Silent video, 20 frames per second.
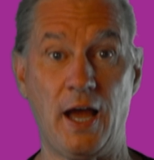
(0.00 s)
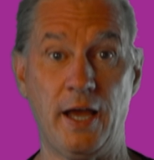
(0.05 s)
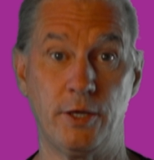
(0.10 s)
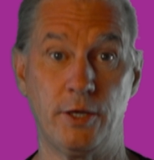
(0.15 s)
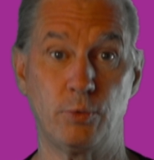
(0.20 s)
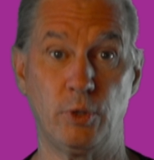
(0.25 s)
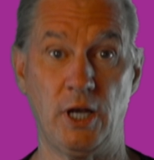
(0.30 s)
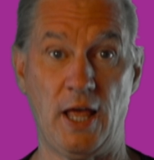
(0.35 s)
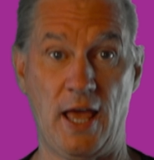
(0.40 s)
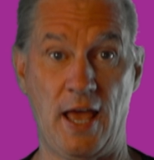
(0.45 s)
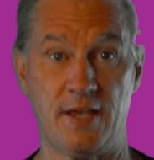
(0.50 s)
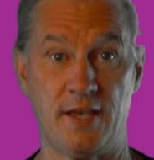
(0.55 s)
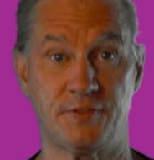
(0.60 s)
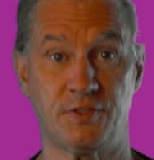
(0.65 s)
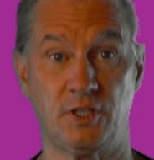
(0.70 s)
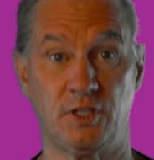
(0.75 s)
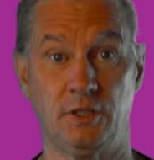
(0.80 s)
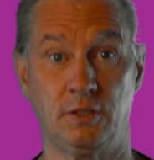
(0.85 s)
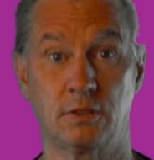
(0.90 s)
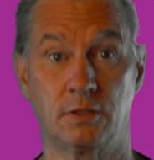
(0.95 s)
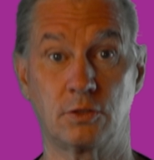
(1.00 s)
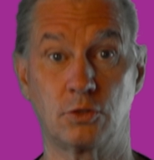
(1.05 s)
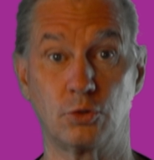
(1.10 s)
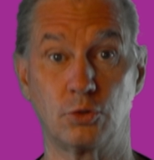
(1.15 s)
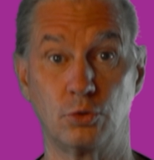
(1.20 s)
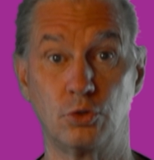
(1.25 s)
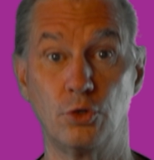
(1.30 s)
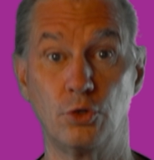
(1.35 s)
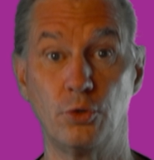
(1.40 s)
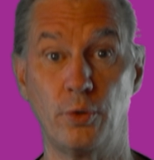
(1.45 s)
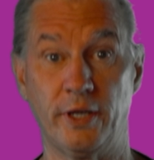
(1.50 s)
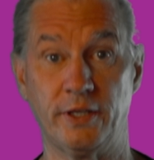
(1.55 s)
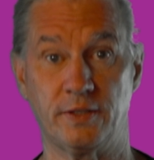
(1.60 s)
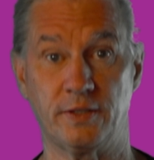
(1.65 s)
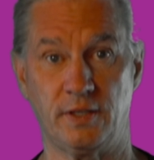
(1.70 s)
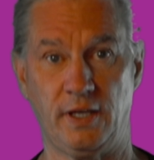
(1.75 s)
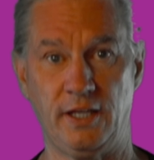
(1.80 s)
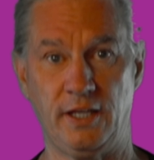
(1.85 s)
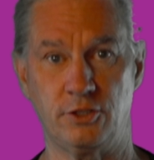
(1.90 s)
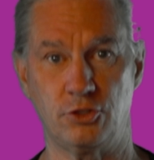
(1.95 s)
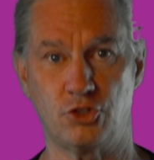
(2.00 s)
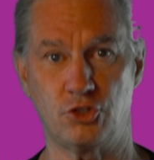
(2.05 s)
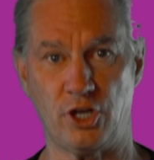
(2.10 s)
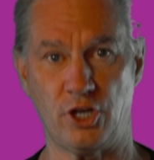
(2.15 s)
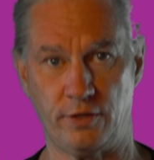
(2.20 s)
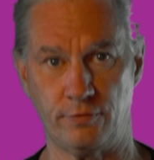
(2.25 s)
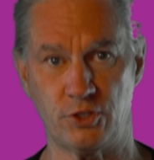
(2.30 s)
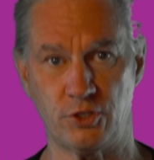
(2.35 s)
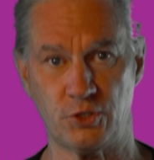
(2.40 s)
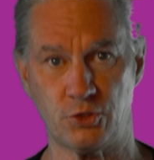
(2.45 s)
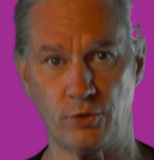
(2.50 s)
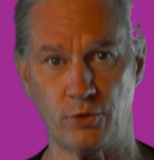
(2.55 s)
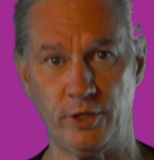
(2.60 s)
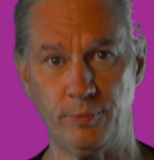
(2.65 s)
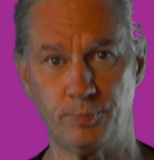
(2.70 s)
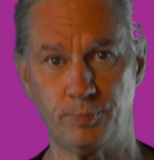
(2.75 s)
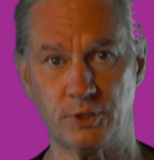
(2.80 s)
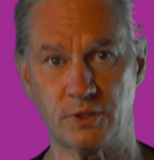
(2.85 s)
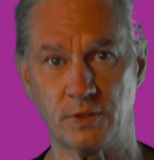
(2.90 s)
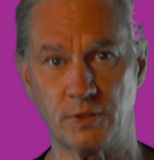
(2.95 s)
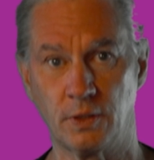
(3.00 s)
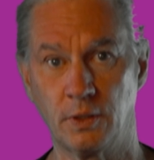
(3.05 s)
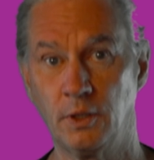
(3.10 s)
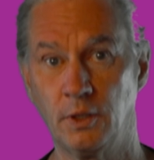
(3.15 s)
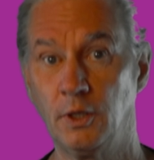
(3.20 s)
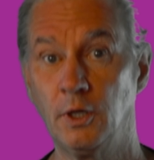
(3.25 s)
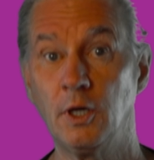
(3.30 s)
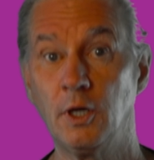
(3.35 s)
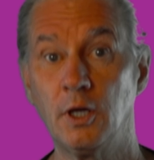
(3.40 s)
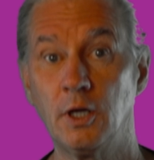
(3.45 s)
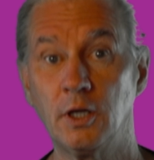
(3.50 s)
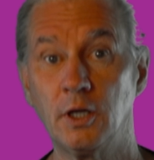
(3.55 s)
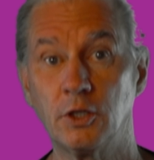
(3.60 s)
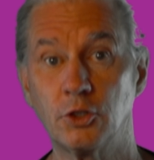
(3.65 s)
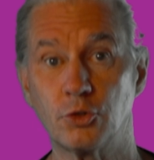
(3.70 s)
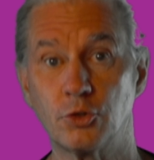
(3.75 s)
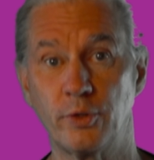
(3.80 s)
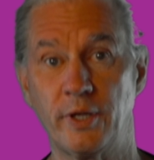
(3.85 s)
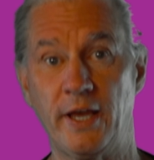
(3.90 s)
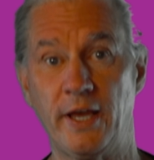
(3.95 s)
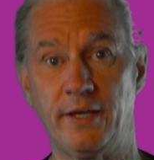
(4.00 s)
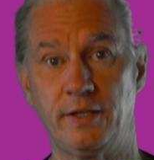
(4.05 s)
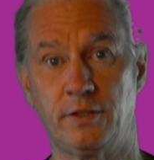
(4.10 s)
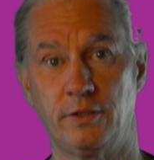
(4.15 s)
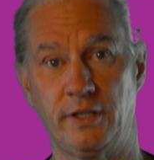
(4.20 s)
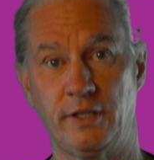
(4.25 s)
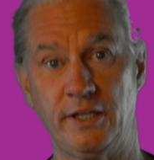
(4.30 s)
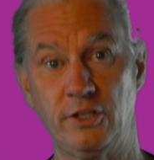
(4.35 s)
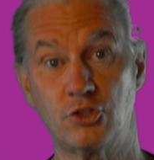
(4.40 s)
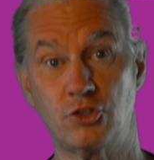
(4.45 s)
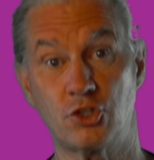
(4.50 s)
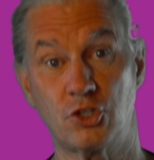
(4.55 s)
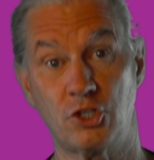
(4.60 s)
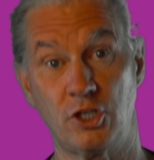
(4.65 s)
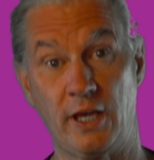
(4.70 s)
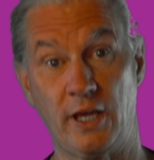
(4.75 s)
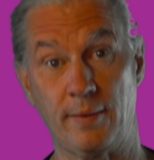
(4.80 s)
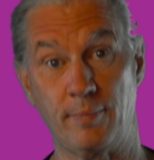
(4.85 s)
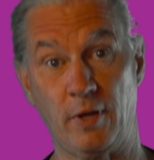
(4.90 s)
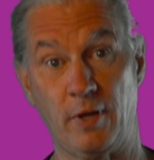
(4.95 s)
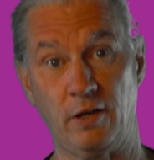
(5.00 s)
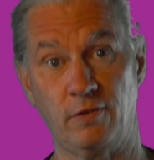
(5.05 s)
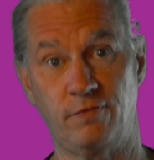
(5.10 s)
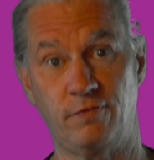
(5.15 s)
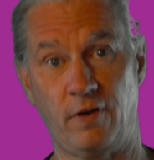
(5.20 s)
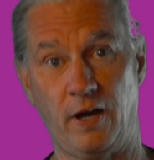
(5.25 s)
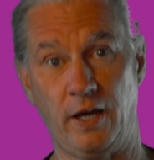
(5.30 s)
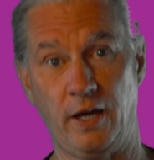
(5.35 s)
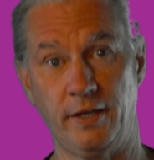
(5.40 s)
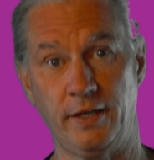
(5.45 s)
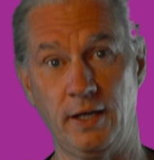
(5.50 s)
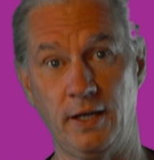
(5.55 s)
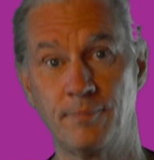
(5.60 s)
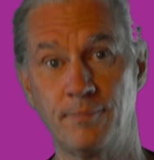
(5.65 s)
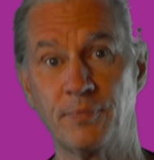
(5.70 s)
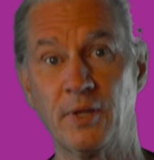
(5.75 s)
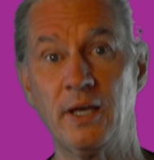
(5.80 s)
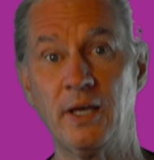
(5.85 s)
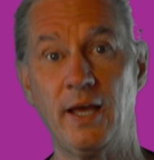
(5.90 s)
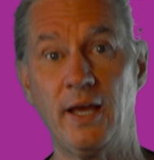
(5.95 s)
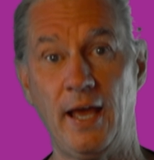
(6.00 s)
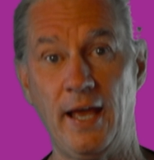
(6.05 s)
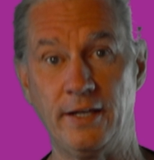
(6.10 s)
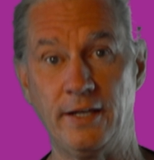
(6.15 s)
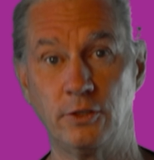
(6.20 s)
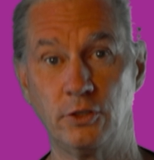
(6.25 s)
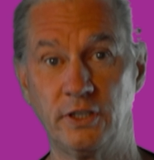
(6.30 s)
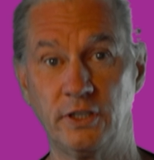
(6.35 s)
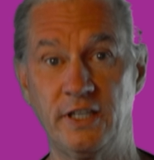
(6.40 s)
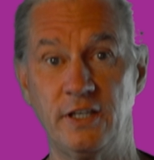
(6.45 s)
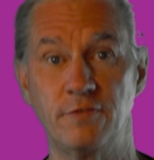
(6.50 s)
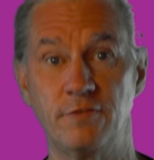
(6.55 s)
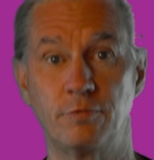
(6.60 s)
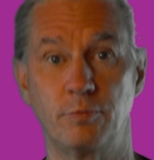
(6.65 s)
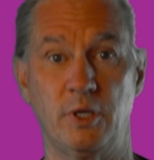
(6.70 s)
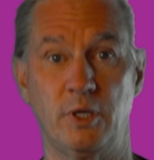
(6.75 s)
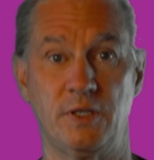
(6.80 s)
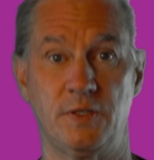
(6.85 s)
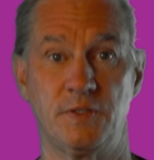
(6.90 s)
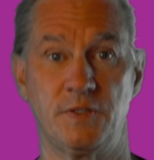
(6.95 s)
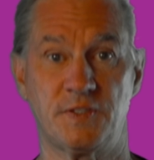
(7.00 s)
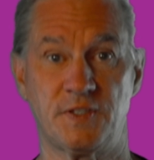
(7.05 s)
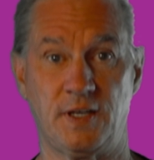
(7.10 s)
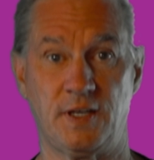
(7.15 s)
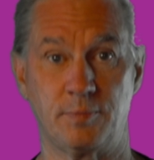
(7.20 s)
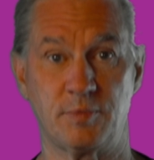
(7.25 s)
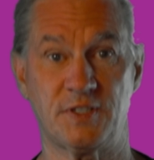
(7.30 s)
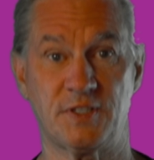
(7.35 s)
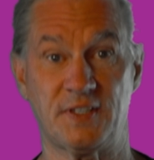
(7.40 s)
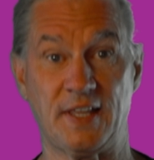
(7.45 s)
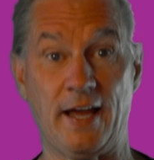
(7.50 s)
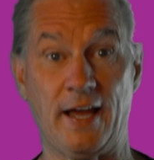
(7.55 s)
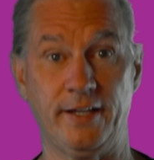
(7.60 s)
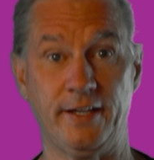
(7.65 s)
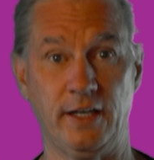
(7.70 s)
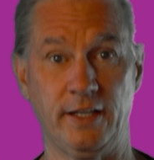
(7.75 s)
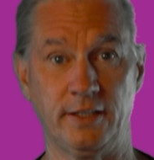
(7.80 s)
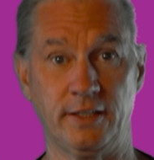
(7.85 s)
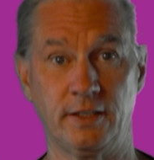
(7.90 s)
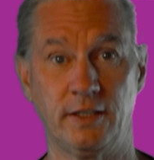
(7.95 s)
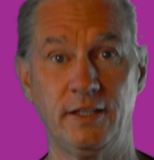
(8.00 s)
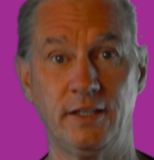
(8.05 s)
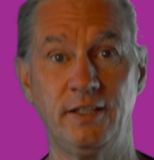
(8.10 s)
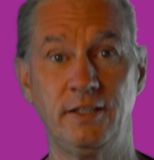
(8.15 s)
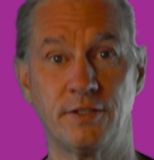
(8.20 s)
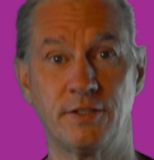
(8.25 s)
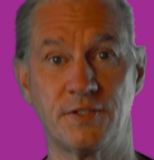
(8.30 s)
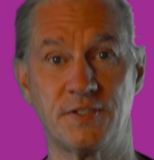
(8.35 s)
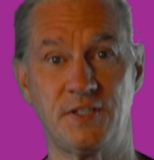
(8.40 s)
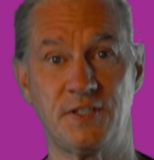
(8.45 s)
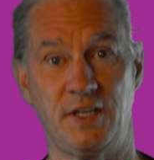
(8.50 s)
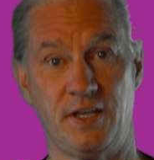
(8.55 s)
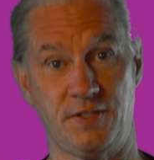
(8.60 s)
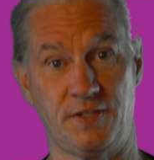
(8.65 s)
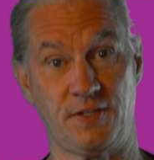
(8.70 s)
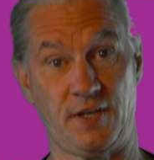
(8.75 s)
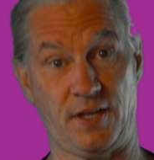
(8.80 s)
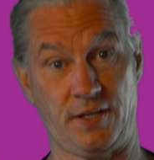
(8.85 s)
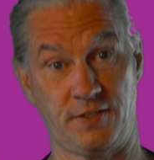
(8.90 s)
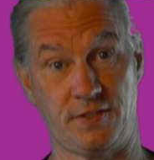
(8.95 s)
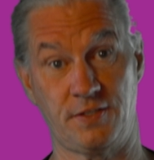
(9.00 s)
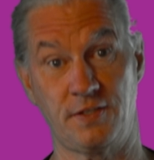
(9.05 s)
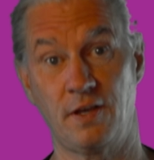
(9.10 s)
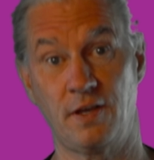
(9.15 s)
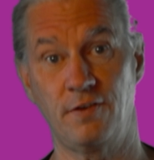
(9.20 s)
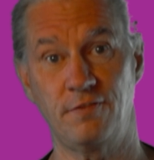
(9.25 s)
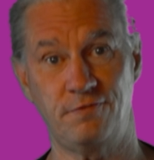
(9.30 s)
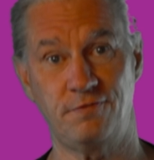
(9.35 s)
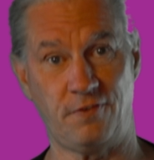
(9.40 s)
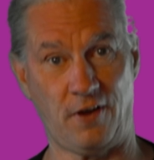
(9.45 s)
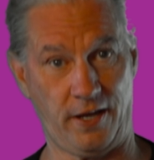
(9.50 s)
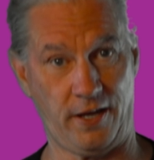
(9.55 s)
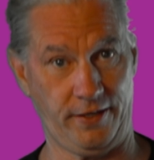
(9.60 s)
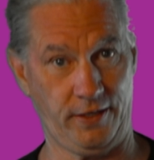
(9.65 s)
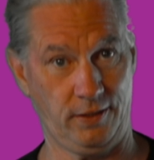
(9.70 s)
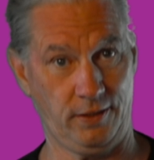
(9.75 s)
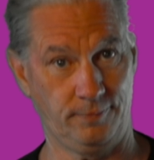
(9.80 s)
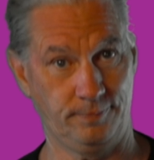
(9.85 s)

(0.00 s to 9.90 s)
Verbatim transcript: I will ask it to do it in JavaScript, create an HTML file, and give me some styling in a CSS file.